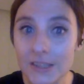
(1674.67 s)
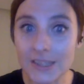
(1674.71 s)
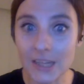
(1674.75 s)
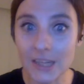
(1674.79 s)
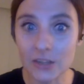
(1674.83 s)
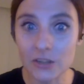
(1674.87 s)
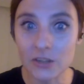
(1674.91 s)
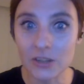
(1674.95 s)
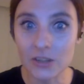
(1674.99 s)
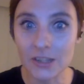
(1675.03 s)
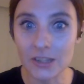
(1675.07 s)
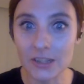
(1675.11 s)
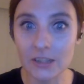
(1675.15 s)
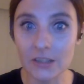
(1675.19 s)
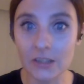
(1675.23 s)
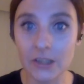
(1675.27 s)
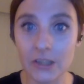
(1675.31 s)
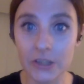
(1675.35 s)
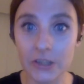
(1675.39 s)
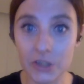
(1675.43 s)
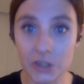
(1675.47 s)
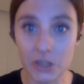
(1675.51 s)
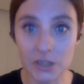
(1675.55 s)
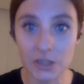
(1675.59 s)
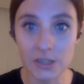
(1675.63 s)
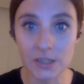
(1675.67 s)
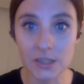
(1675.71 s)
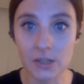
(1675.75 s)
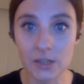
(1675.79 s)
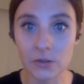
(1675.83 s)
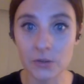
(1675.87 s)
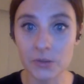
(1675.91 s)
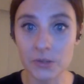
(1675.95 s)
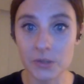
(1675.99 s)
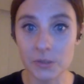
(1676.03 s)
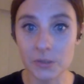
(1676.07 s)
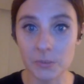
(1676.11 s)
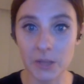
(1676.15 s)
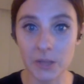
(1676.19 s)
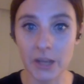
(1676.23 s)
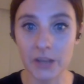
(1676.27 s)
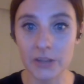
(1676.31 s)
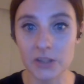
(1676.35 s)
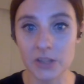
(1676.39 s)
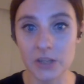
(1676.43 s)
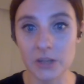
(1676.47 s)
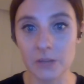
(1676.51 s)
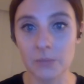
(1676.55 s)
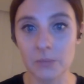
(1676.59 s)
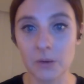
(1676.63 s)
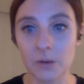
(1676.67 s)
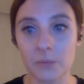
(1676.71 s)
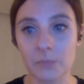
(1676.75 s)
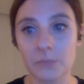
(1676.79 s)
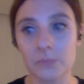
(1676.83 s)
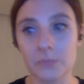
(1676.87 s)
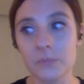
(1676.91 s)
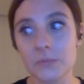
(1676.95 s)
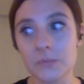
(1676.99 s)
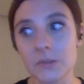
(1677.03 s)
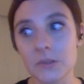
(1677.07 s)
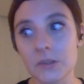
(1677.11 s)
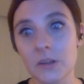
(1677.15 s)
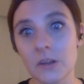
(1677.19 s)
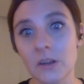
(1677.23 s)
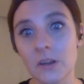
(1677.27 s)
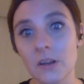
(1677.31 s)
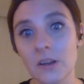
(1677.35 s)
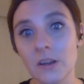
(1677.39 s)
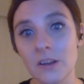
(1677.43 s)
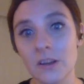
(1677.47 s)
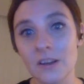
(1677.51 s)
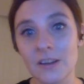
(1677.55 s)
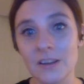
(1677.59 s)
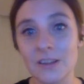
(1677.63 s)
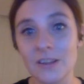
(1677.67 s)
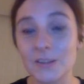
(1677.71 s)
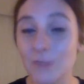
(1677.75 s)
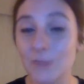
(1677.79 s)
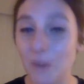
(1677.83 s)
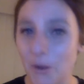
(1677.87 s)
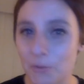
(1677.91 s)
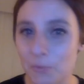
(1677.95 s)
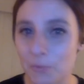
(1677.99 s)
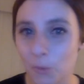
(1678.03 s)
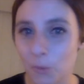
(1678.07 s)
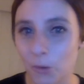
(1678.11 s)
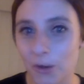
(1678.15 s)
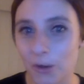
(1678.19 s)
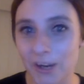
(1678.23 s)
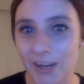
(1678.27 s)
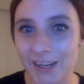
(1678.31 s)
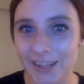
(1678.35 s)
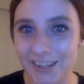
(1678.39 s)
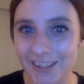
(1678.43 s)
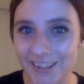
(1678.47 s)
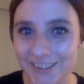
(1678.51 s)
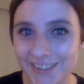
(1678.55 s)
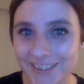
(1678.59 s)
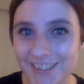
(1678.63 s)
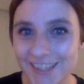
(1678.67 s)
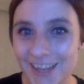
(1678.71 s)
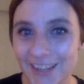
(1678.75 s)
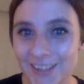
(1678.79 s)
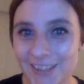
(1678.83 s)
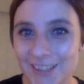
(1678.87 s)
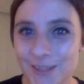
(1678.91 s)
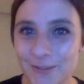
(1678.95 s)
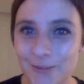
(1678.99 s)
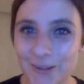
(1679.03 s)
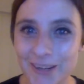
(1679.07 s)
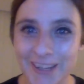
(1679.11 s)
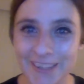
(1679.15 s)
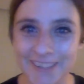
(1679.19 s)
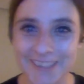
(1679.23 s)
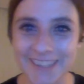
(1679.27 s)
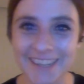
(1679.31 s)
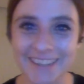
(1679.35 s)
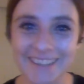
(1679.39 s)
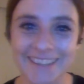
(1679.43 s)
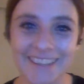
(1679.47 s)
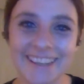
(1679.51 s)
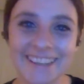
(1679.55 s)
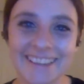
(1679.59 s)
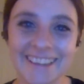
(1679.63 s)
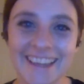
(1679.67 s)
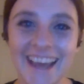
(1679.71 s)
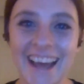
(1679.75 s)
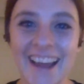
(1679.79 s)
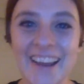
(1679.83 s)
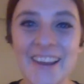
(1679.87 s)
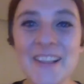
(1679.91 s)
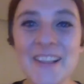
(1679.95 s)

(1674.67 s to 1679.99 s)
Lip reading: essentially logistical supply chain problems. It's very boring and unsexy when I say it like